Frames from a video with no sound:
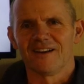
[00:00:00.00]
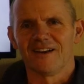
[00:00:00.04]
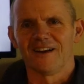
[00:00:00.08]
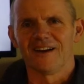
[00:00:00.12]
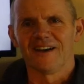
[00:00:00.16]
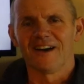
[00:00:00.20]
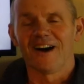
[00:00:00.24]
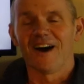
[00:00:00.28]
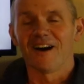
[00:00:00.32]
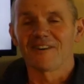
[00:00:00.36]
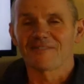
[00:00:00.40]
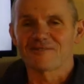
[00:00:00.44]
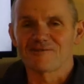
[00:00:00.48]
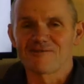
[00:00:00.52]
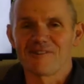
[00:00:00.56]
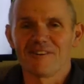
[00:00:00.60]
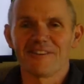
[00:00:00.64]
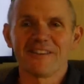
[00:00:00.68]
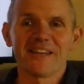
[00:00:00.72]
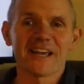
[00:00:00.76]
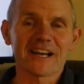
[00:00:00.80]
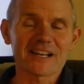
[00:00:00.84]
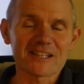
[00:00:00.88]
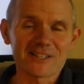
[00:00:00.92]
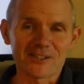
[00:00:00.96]
After
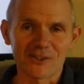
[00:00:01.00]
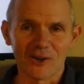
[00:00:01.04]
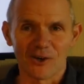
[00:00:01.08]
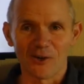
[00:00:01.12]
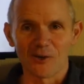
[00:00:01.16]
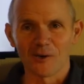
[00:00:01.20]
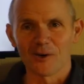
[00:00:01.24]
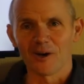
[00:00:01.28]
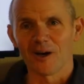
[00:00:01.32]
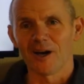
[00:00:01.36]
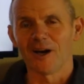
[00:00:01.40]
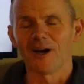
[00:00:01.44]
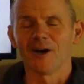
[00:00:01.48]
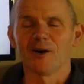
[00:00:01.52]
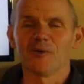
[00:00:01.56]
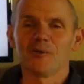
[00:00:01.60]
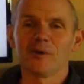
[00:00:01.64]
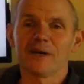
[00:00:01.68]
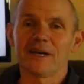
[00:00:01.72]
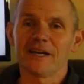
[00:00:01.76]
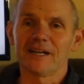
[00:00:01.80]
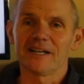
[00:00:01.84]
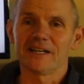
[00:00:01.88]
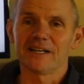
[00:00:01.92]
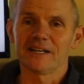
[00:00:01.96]
our next song,
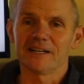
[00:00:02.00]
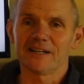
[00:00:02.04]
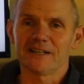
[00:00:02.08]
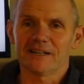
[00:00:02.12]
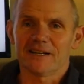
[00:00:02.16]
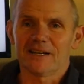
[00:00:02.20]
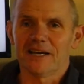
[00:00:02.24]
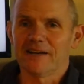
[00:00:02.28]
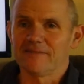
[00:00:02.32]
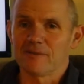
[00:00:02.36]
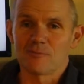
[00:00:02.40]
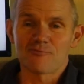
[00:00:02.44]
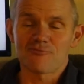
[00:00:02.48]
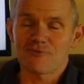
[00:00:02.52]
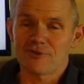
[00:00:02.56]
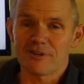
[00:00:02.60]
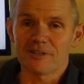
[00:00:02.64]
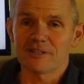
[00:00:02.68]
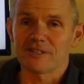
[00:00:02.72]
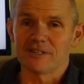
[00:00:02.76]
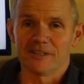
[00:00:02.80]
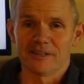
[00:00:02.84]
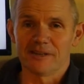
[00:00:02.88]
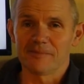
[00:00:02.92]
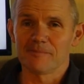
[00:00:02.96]
we're going to have a
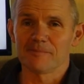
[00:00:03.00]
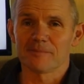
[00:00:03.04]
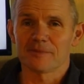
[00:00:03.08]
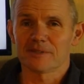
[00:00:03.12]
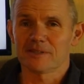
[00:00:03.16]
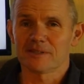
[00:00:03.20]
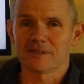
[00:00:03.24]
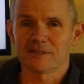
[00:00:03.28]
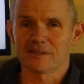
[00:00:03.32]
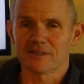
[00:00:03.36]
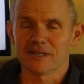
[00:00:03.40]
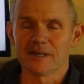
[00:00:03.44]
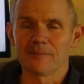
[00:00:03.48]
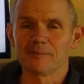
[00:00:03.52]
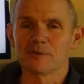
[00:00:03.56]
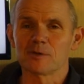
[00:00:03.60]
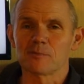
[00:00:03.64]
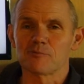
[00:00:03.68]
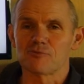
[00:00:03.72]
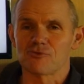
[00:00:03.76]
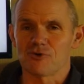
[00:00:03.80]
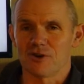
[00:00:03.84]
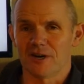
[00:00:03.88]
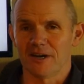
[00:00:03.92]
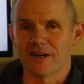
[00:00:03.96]
prayer time, some time
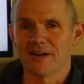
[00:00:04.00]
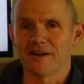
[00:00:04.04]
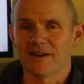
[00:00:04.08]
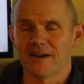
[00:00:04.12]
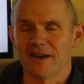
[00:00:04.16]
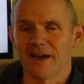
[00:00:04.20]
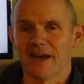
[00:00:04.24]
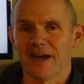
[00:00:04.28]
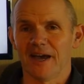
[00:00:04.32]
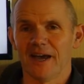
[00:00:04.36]
to pray.